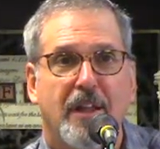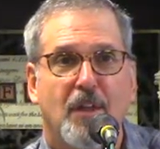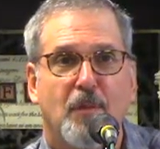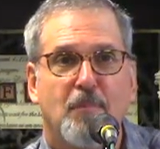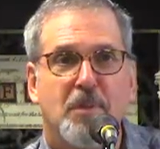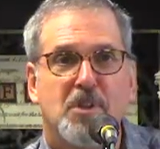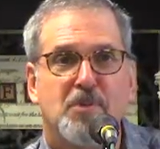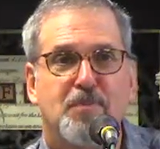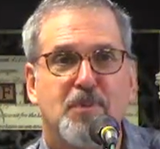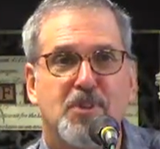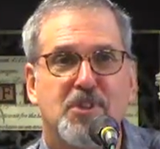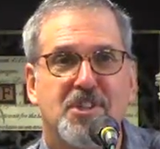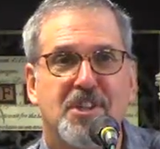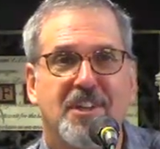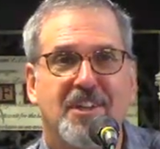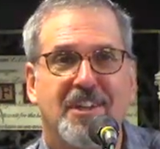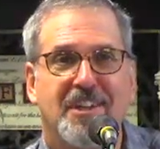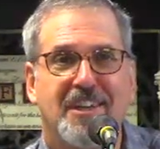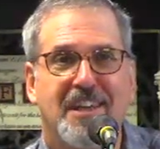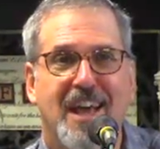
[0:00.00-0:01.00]
Miss Priscilla
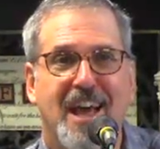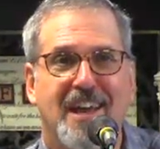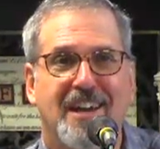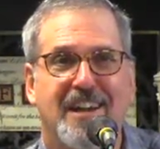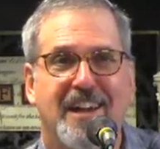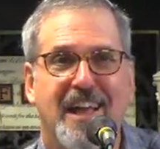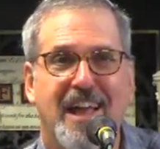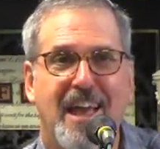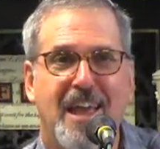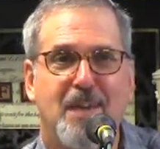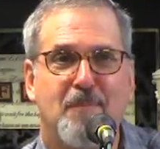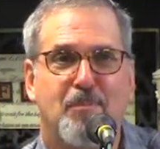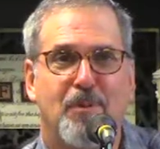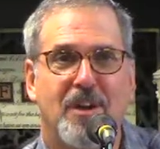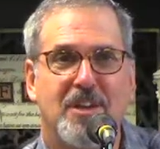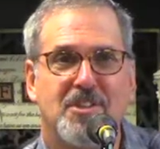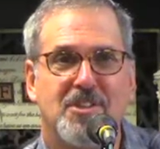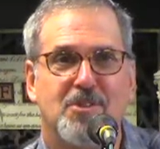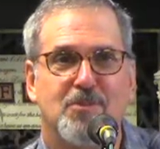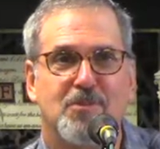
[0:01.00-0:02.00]
in Canada. Hey,
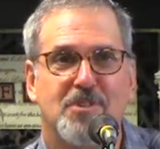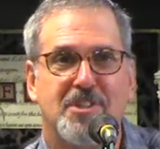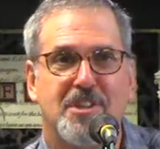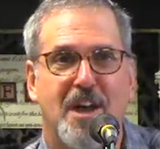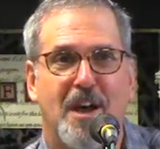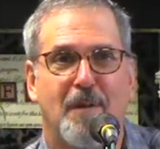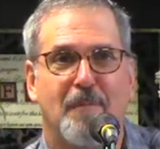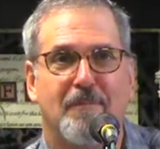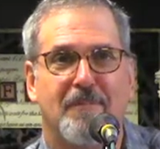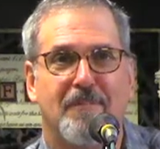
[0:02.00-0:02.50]
Pris, what's up?